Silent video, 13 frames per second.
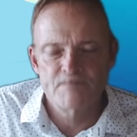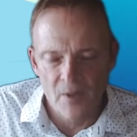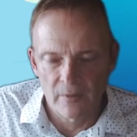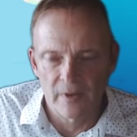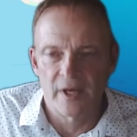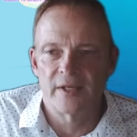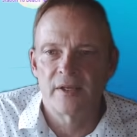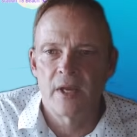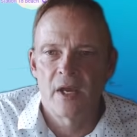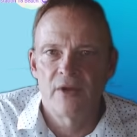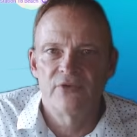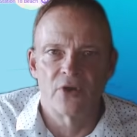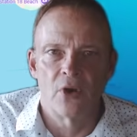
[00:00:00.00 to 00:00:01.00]
Okay,
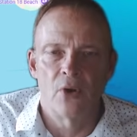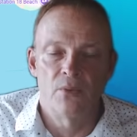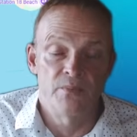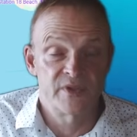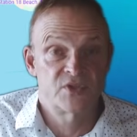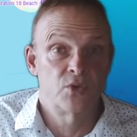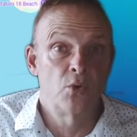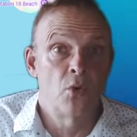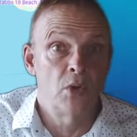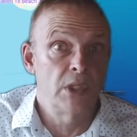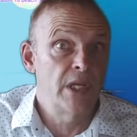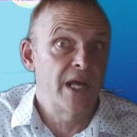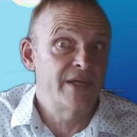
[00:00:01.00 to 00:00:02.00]
so this tool
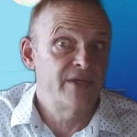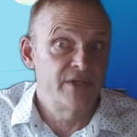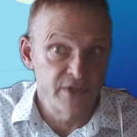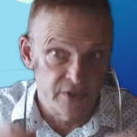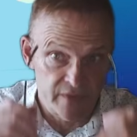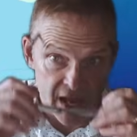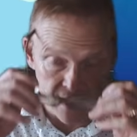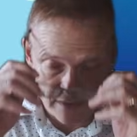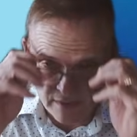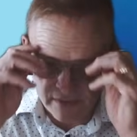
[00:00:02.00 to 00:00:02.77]
will allow you to do that.